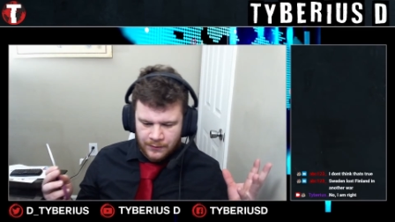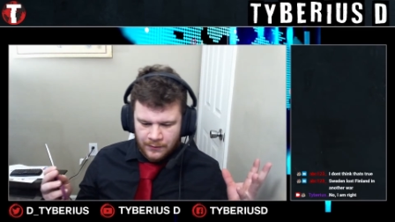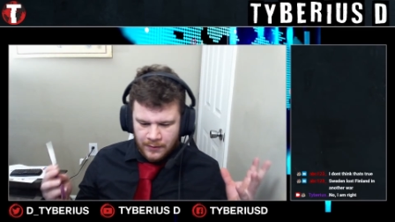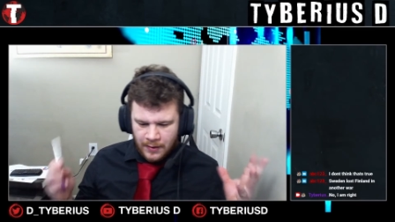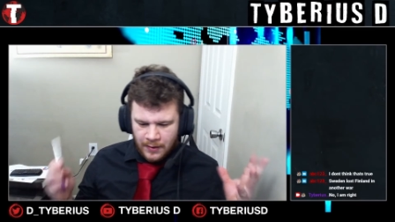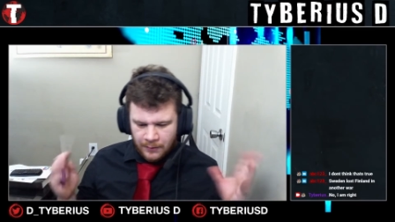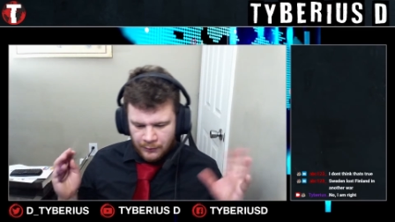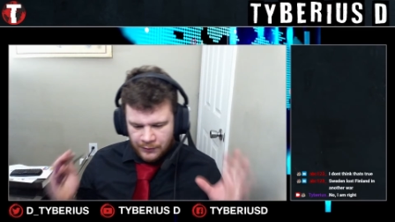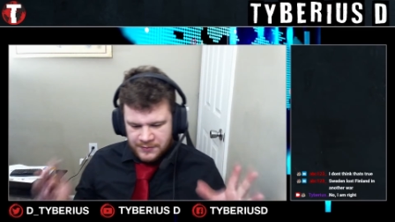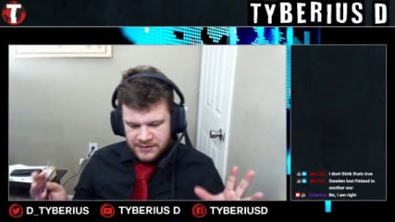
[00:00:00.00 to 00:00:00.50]

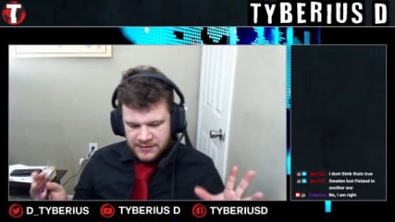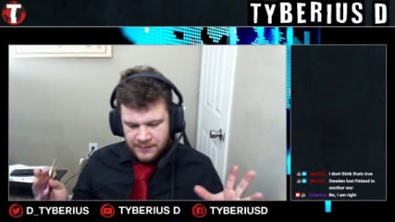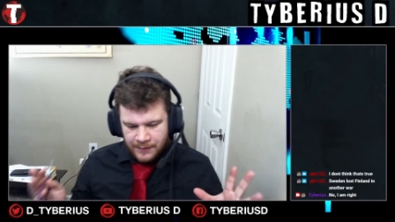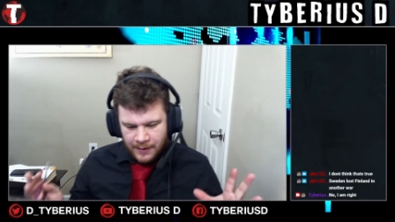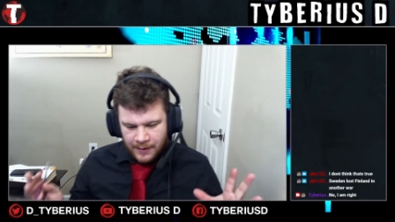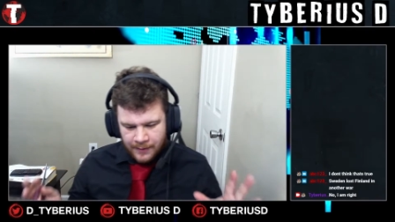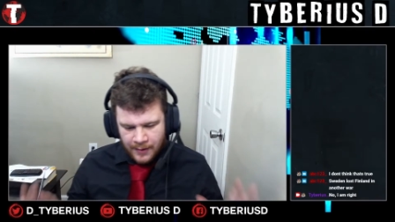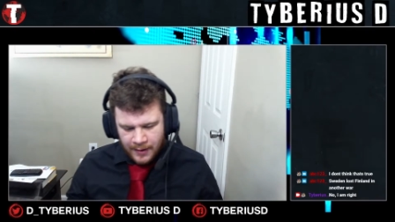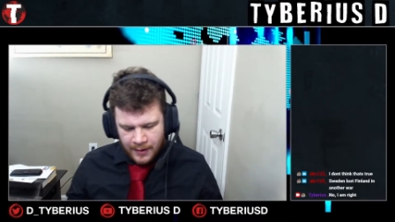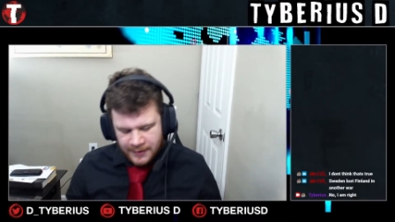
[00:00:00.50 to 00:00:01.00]
Losing
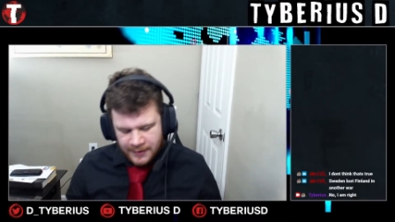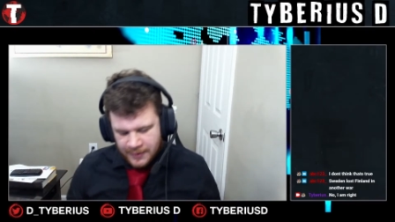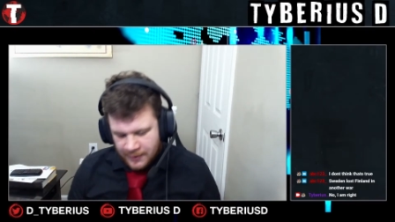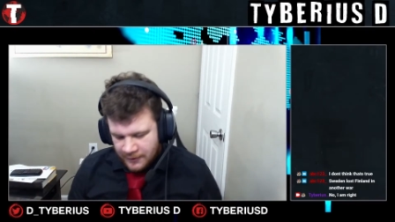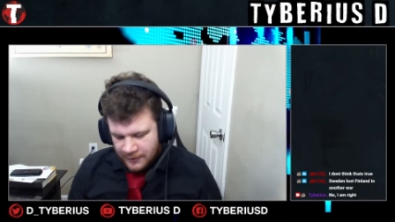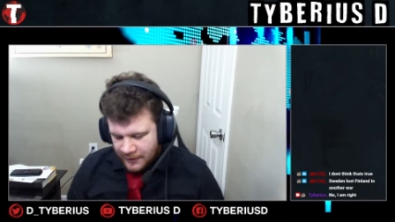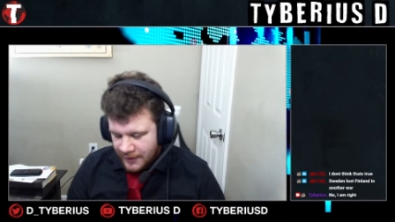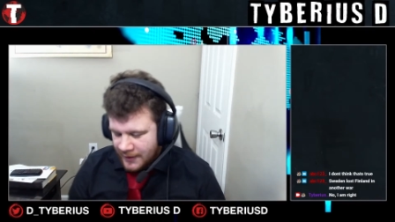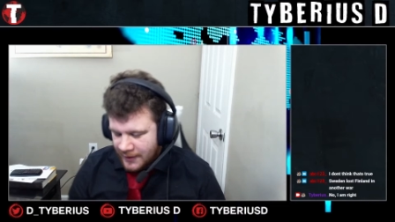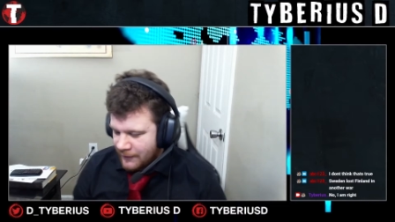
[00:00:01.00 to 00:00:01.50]
my mind
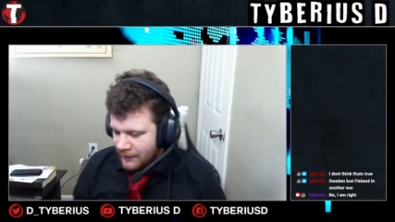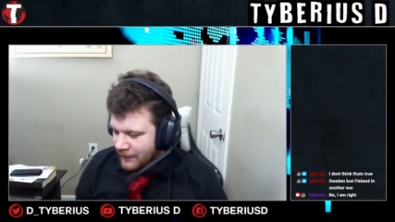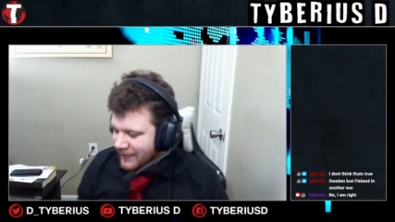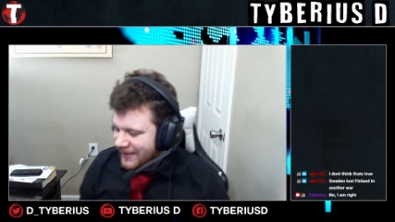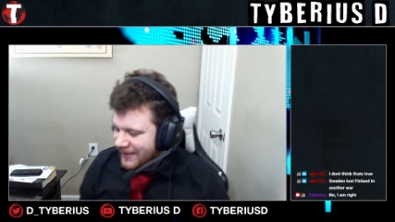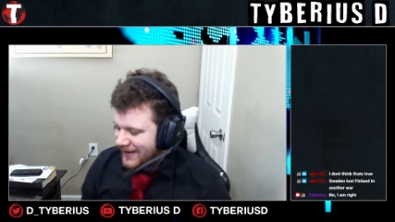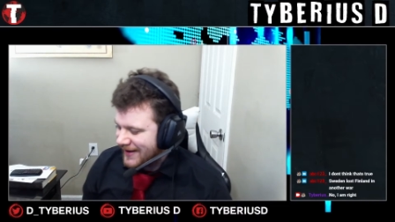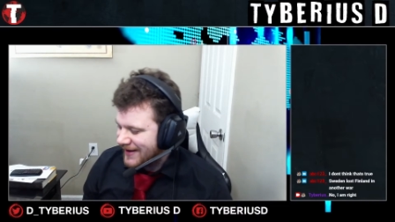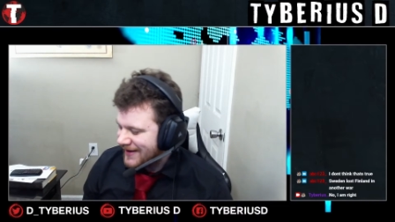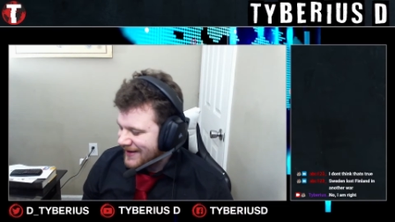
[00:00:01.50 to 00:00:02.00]
here. Anyway,